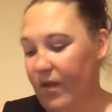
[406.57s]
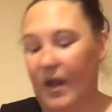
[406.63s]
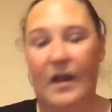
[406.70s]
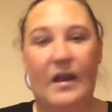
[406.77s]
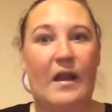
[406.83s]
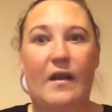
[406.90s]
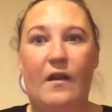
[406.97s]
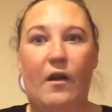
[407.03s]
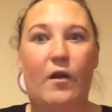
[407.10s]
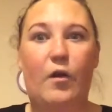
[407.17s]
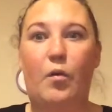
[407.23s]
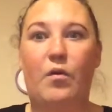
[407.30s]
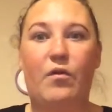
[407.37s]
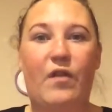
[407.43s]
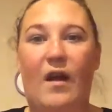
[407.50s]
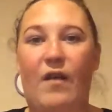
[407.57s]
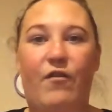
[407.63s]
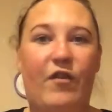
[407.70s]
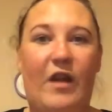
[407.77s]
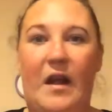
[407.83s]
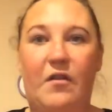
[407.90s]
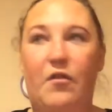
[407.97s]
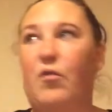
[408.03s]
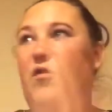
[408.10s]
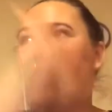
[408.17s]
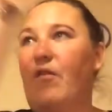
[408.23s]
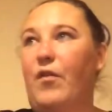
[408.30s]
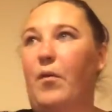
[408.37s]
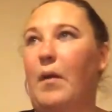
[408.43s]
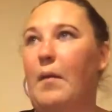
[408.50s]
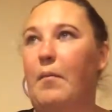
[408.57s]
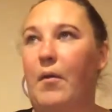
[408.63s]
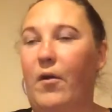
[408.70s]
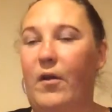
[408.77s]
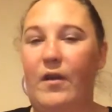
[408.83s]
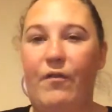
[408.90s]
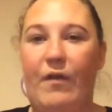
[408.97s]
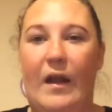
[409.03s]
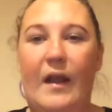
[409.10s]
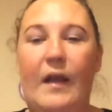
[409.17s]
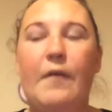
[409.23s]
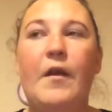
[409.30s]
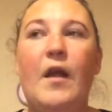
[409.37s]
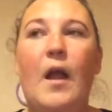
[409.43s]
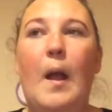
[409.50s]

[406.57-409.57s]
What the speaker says: And then I always have candles everywhere burning, really.